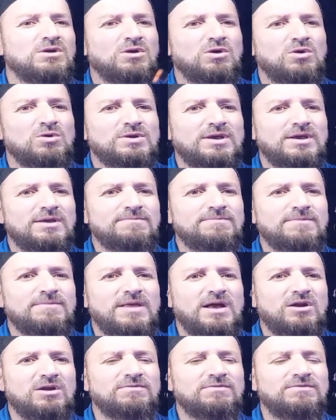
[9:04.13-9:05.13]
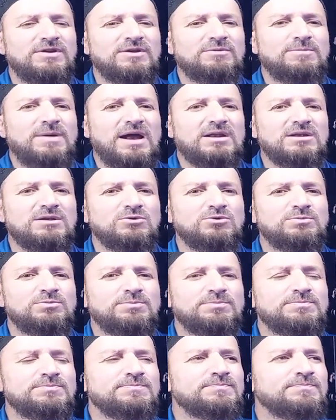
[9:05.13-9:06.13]
Okay, I got a feedback loop.
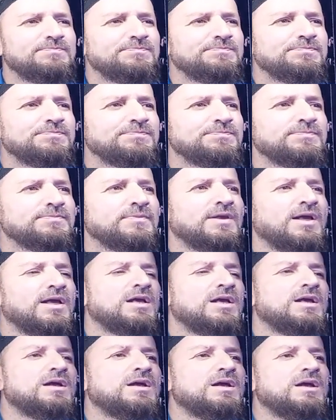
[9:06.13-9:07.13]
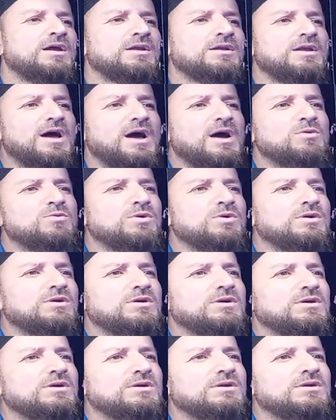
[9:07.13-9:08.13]
Now
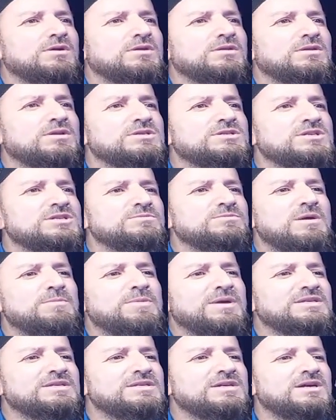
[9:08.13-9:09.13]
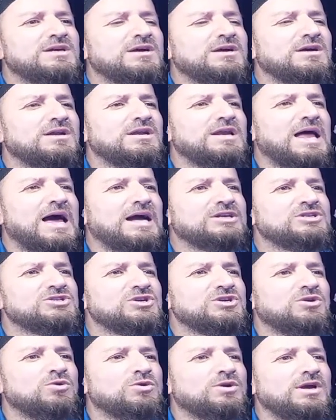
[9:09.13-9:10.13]
this is my basic latch.
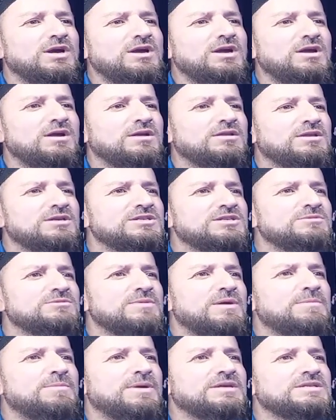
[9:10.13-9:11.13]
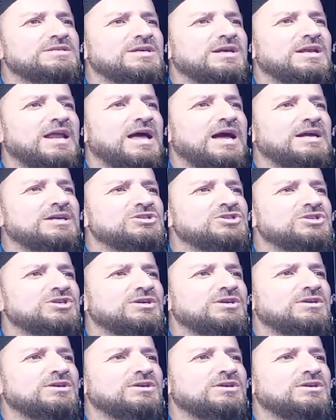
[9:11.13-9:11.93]
Okay, this is my basic latch.